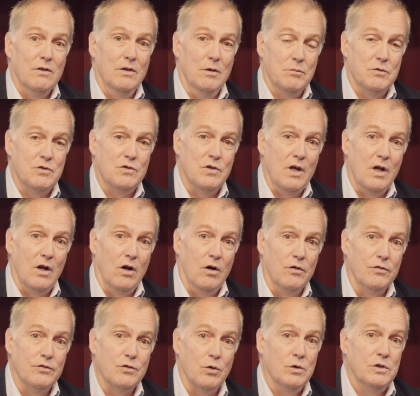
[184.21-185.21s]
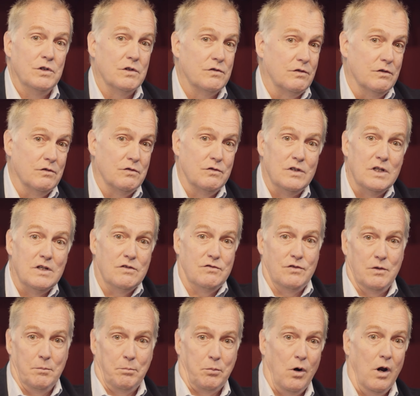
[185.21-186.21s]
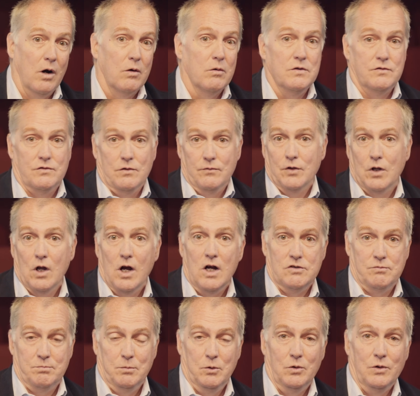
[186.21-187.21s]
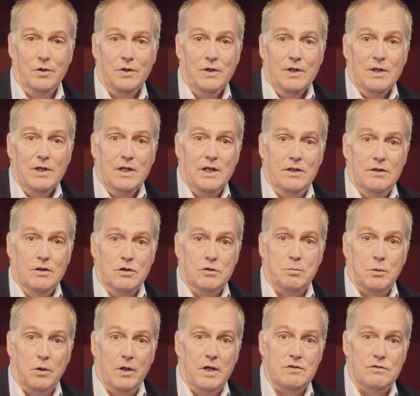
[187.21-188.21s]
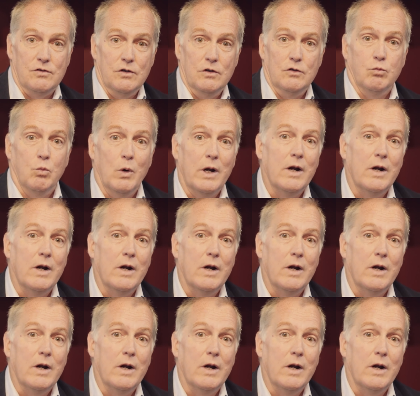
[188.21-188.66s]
themselves or just assist the progress of the gospel in those places.